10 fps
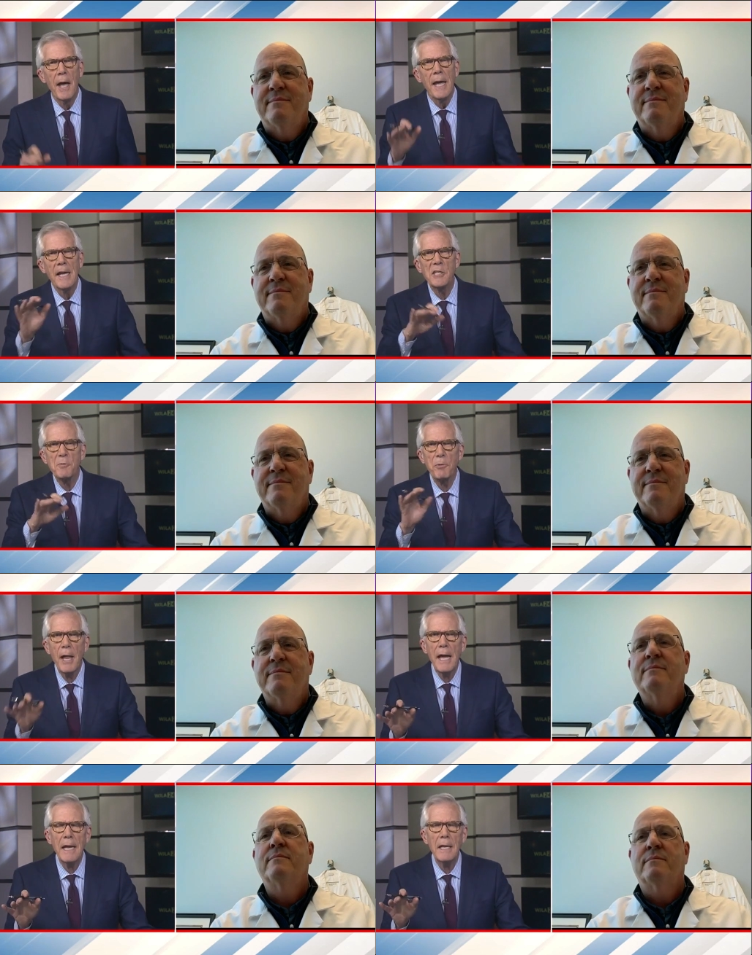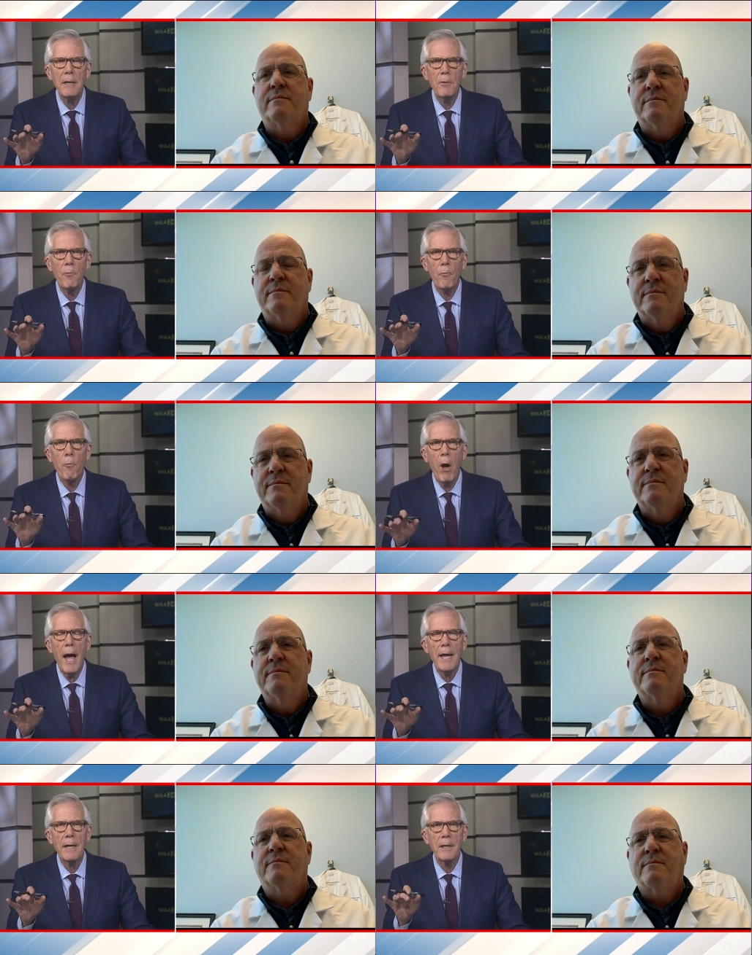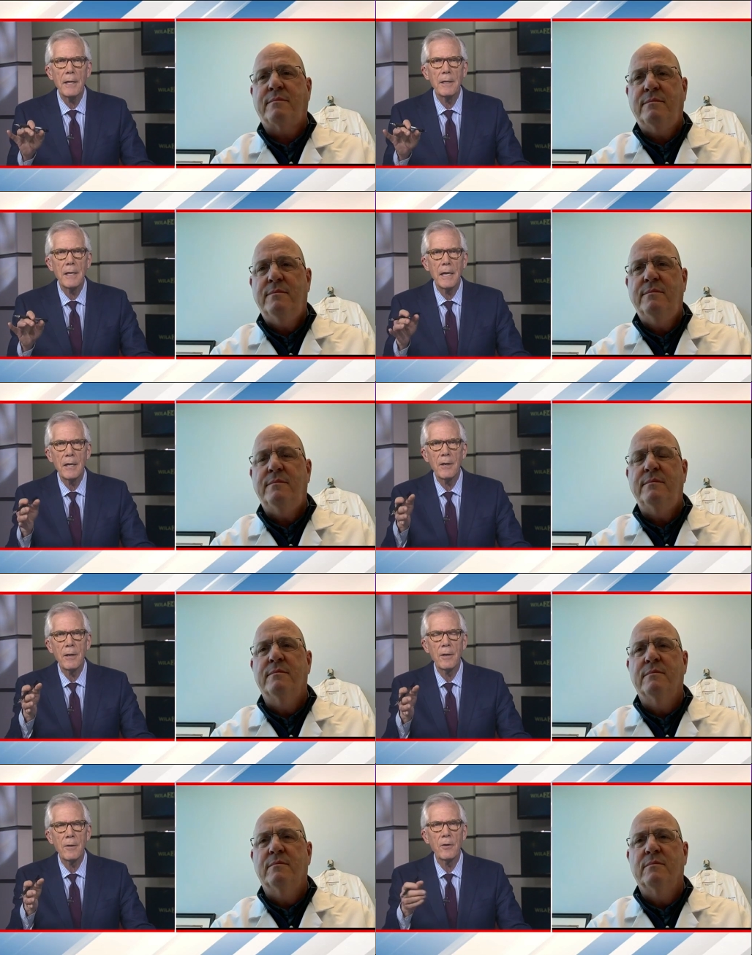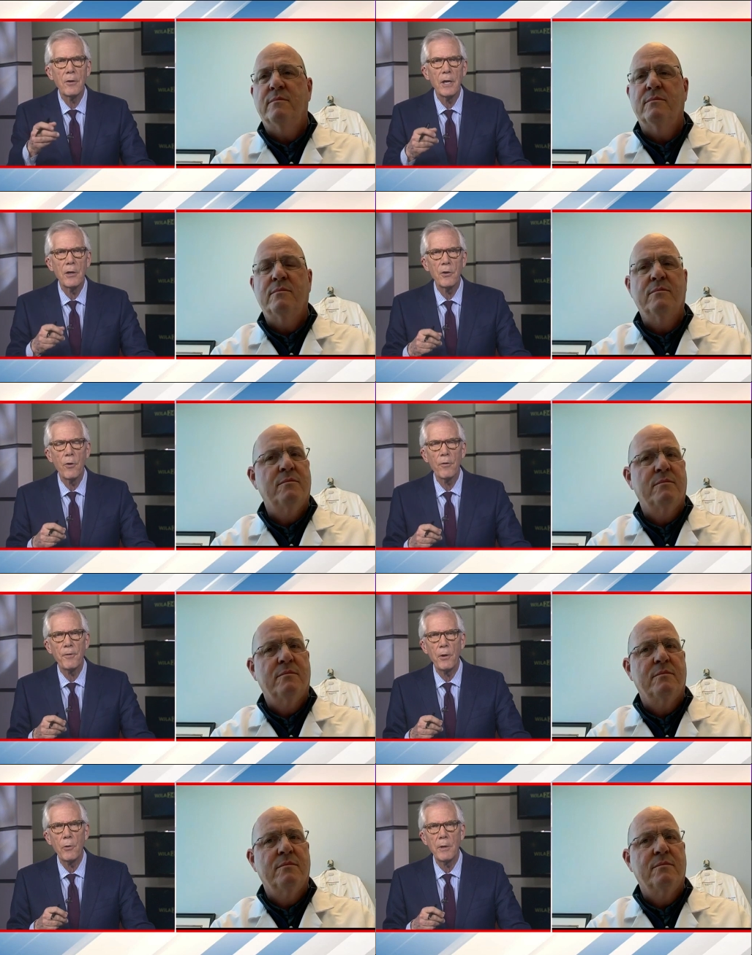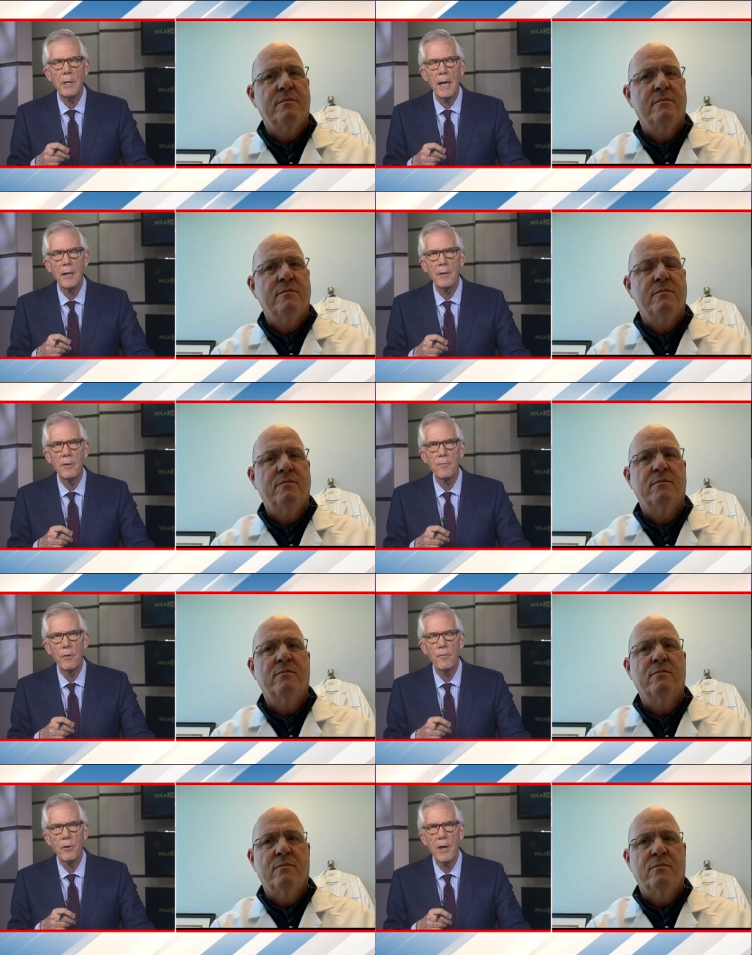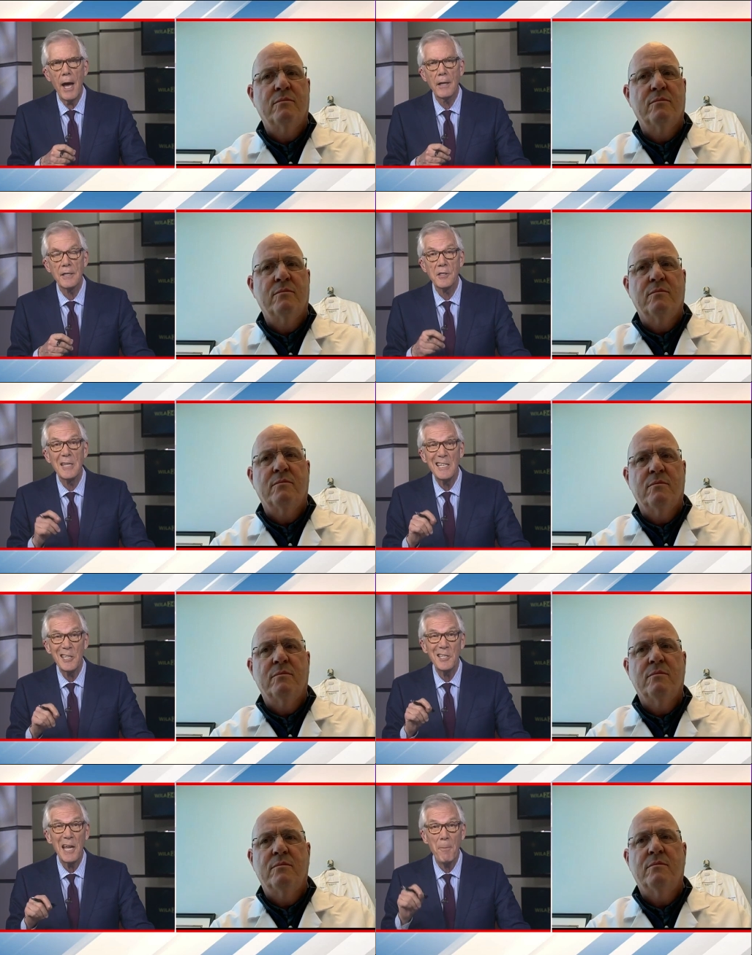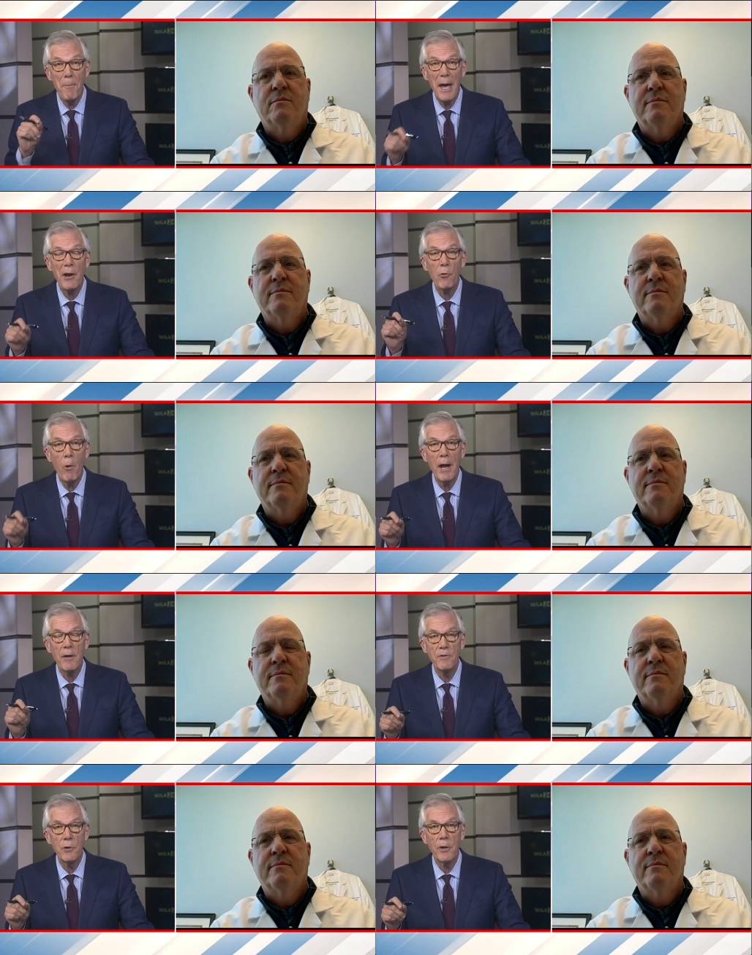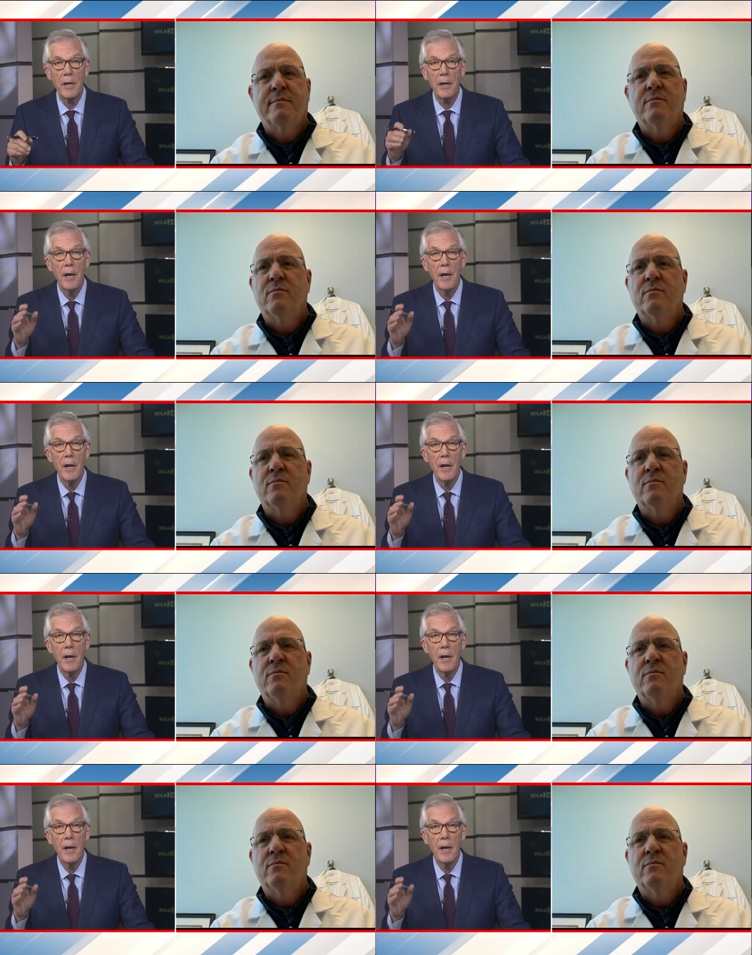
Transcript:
Speaker 1: Explain why, in, in, in your view and, and in the view of your colleagues, this is a better way of doing it,